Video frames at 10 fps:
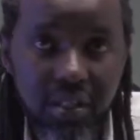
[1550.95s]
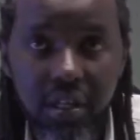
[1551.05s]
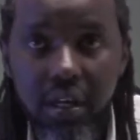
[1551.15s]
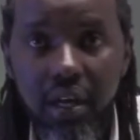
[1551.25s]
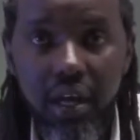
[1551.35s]

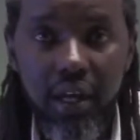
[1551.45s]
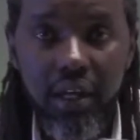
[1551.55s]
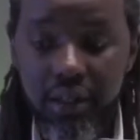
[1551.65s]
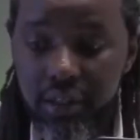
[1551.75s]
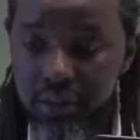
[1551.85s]
And
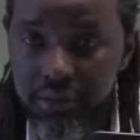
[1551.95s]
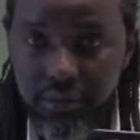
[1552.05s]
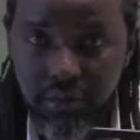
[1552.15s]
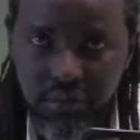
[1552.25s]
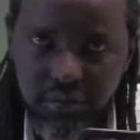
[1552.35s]

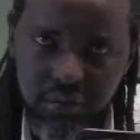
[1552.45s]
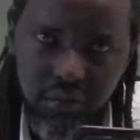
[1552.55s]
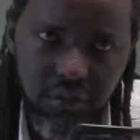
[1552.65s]
the